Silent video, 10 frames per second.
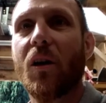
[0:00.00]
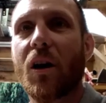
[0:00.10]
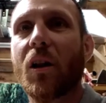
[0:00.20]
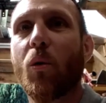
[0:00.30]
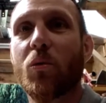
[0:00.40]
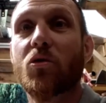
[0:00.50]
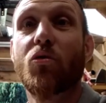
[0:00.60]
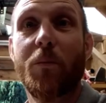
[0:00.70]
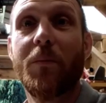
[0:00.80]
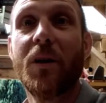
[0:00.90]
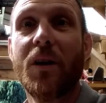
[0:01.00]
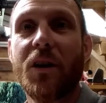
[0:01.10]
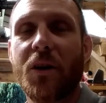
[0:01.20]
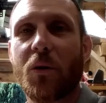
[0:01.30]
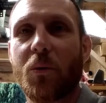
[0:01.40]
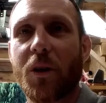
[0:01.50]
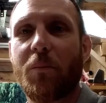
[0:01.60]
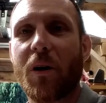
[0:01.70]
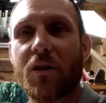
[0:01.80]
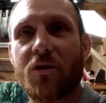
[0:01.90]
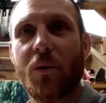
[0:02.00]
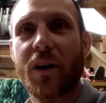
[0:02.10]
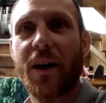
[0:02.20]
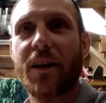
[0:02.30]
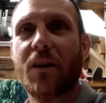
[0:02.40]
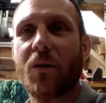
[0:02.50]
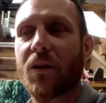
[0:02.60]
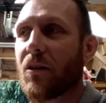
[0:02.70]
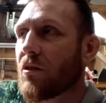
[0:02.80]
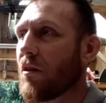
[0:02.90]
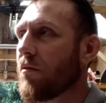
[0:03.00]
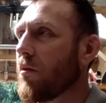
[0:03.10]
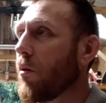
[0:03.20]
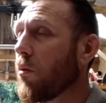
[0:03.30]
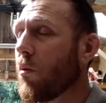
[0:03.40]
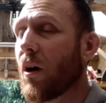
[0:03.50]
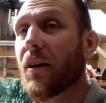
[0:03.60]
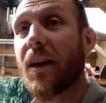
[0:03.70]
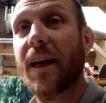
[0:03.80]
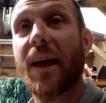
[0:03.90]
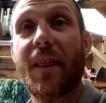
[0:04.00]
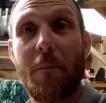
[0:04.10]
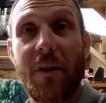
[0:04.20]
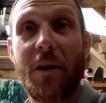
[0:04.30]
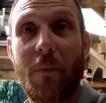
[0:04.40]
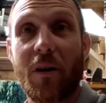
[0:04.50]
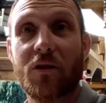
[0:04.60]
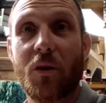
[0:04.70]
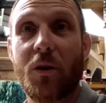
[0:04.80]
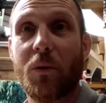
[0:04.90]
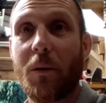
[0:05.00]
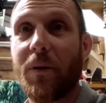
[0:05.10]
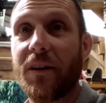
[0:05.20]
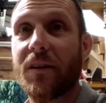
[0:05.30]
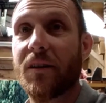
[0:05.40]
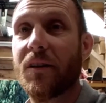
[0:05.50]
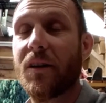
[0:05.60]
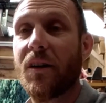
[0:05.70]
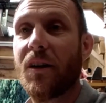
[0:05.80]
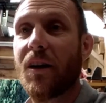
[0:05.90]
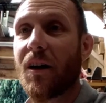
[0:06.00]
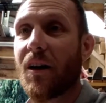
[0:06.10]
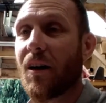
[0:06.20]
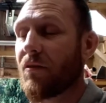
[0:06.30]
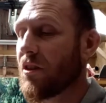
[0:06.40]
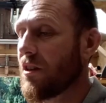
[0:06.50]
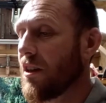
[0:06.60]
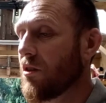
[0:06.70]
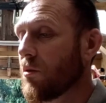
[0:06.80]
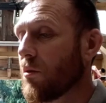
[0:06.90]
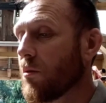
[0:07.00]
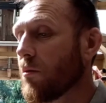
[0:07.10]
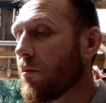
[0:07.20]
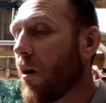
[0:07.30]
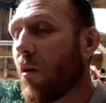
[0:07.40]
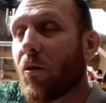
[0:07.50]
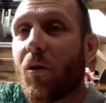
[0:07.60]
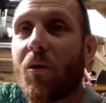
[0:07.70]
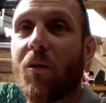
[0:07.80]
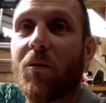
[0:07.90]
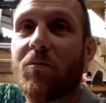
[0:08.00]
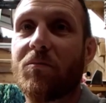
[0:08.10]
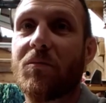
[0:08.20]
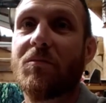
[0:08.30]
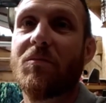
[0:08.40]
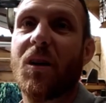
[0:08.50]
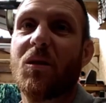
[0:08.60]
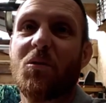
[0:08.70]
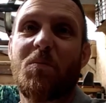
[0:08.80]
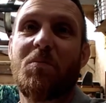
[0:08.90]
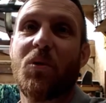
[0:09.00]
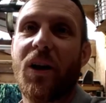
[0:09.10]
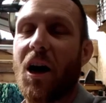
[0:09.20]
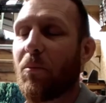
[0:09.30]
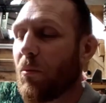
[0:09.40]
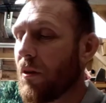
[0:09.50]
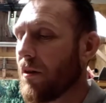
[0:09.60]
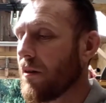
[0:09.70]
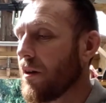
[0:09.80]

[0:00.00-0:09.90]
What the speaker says: closed room, where the bugs don't get in and all that kind of stuff. Although I didn't get that many bugs on it when I painted it, I have to say. So all in all, I was pretty happy with it.